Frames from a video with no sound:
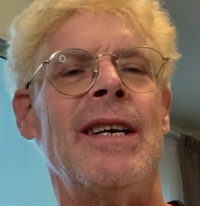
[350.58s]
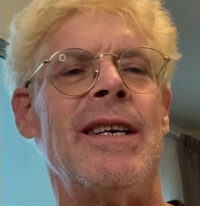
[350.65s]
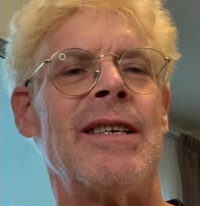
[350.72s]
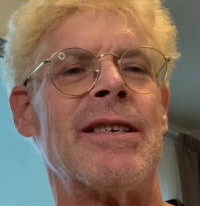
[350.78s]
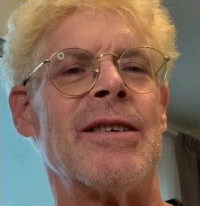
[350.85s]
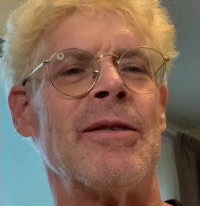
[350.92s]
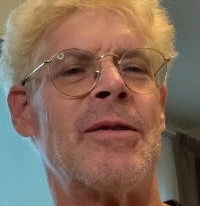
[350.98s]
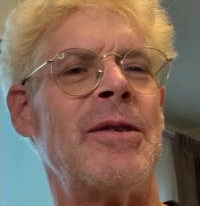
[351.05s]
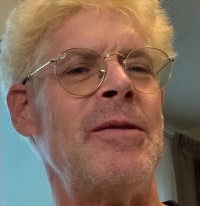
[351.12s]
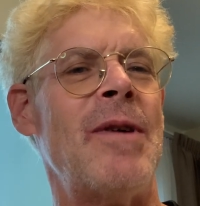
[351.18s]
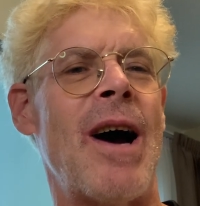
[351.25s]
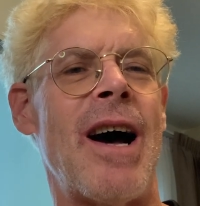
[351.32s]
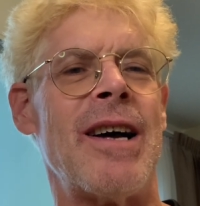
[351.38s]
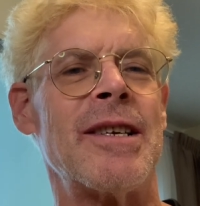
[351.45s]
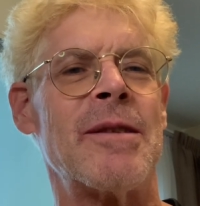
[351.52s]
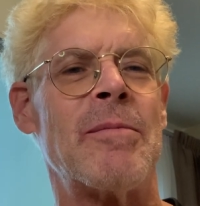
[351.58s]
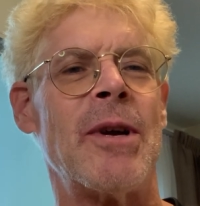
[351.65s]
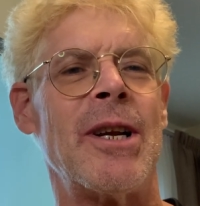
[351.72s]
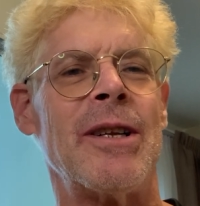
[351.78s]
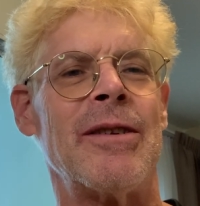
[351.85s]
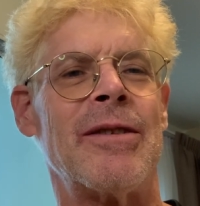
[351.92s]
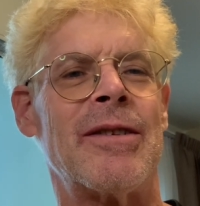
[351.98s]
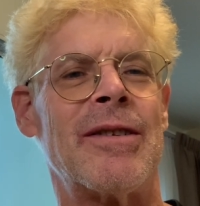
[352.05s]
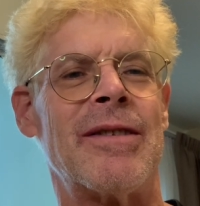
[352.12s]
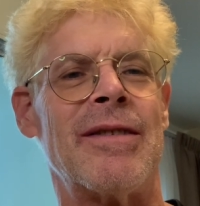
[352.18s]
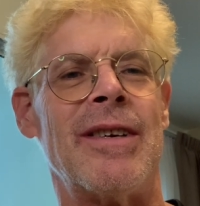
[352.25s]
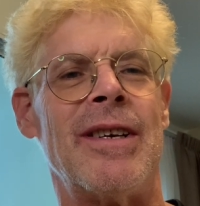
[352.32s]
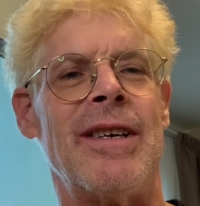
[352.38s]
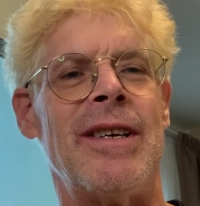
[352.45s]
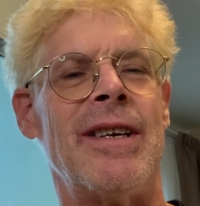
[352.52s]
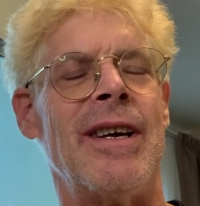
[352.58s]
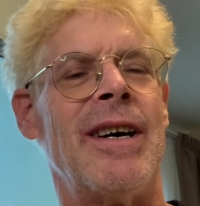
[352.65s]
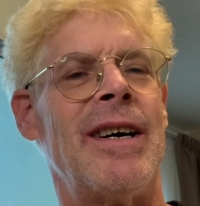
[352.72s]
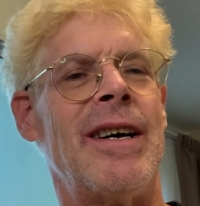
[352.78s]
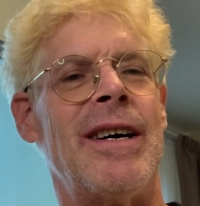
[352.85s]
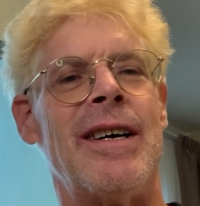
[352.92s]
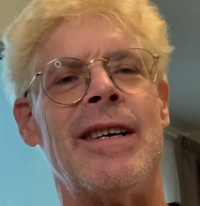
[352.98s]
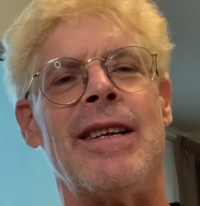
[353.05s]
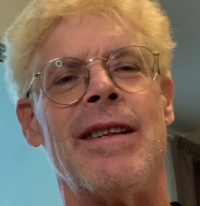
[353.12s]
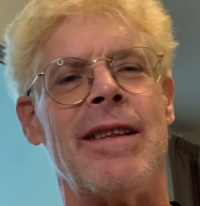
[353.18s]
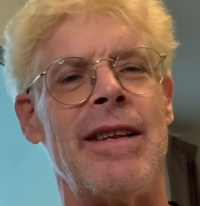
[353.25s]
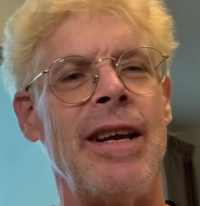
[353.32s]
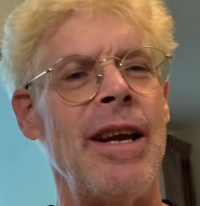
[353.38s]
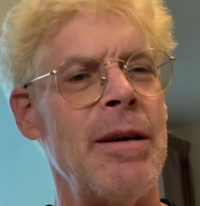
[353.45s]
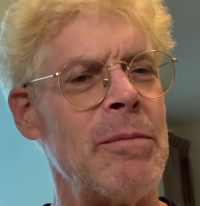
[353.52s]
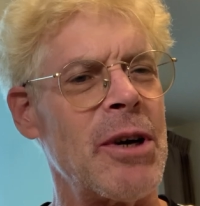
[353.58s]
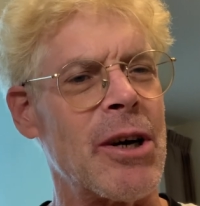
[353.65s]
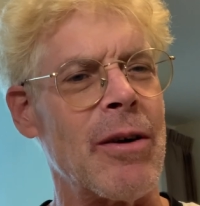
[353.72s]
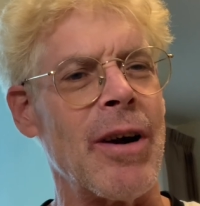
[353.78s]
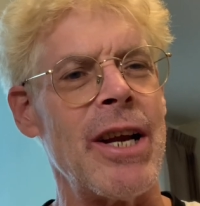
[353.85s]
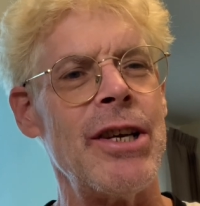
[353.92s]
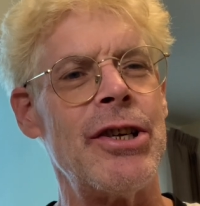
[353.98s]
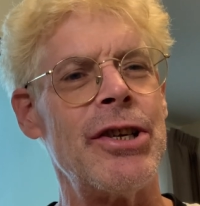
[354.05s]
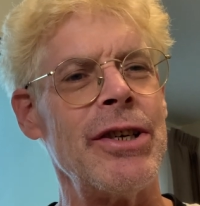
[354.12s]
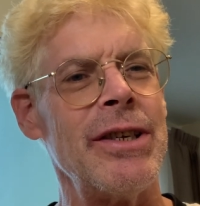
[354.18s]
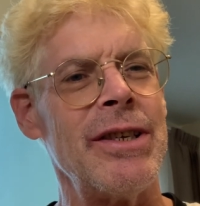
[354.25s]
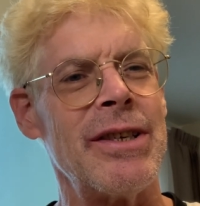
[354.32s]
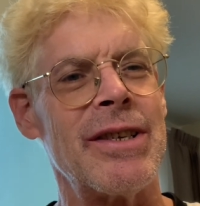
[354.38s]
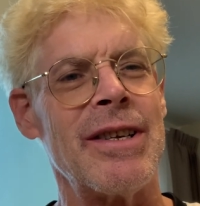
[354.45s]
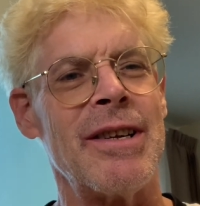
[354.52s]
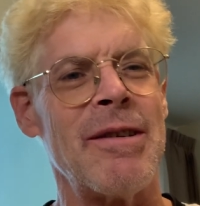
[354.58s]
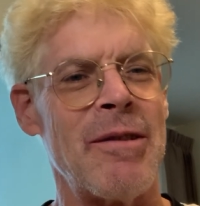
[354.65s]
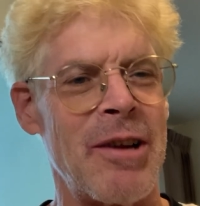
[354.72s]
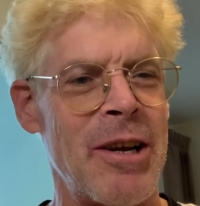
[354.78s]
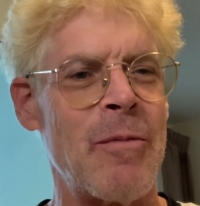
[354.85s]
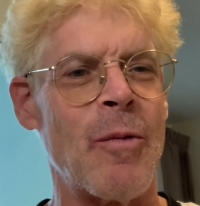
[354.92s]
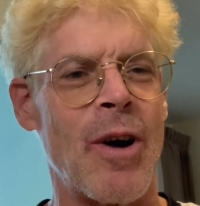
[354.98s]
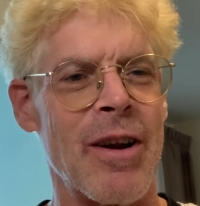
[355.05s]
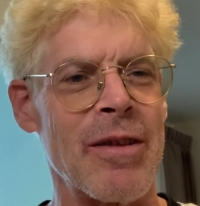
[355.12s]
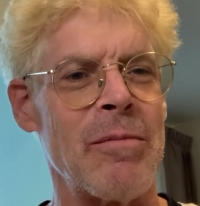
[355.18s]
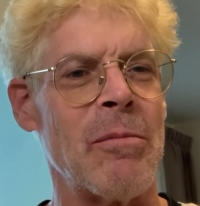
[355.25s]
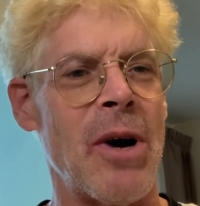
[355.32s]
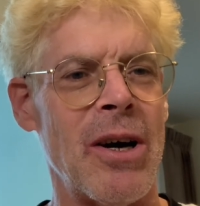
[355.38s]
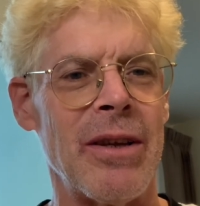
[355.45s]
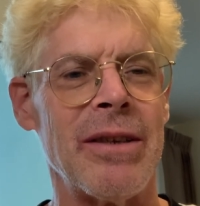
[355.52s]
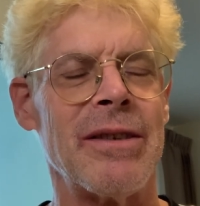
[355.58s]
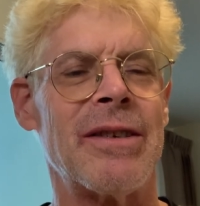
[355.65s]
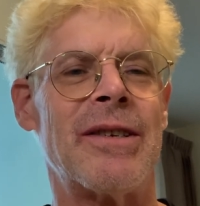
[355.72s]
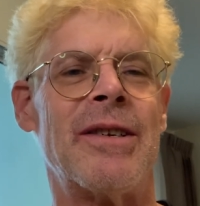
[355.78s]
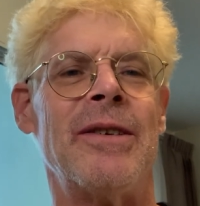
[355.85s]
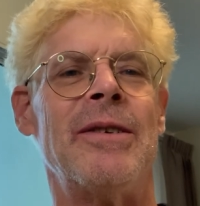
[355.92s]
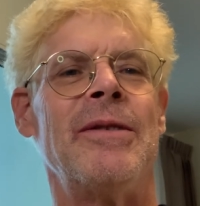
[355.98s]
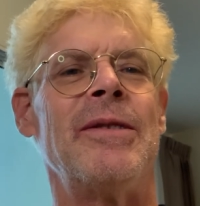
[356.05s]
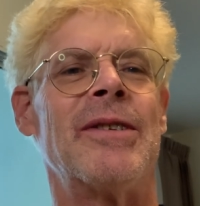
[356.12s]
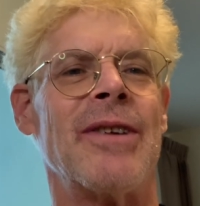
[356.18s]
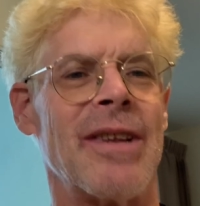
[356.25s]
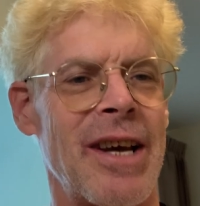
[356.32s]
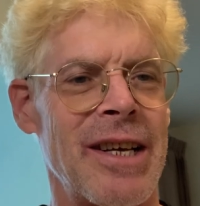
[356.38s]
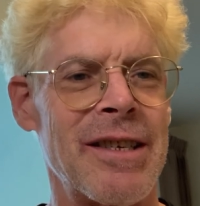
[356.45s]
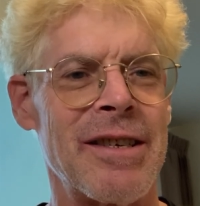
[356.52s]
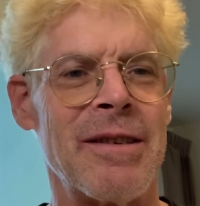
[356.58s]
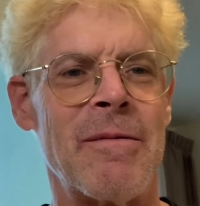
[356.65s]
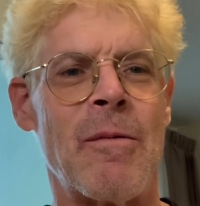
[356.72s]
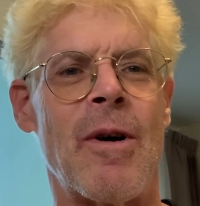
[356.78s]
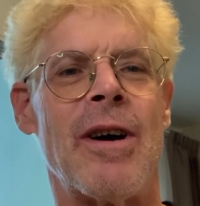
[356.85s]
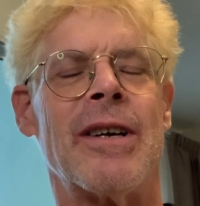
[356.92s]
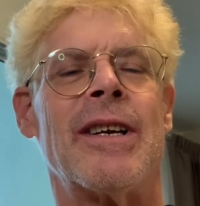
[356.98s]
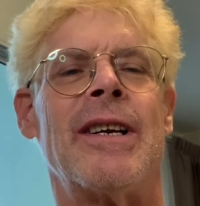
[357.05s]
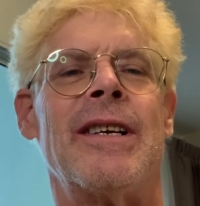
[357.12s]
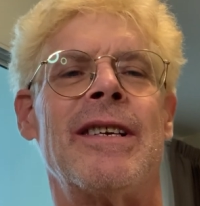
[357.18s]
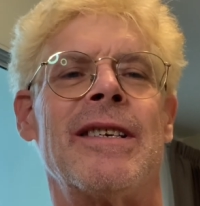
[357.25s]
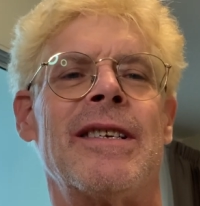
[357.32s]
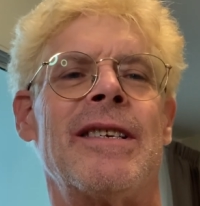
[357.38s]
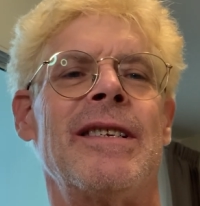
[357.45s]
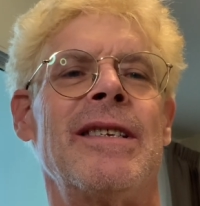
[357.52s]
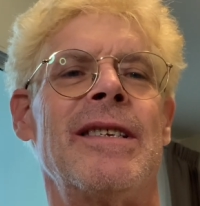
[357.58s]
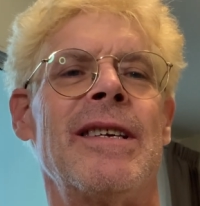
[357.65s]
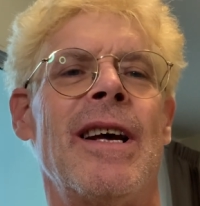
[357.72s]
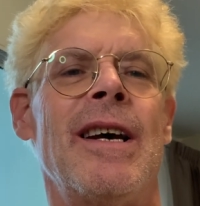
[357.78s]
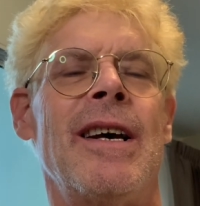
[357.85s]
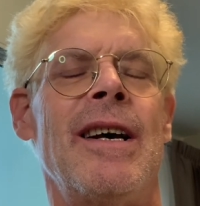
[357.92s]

So 2 hospitals. The immigration is in one of the malls too, so that's in walking distance.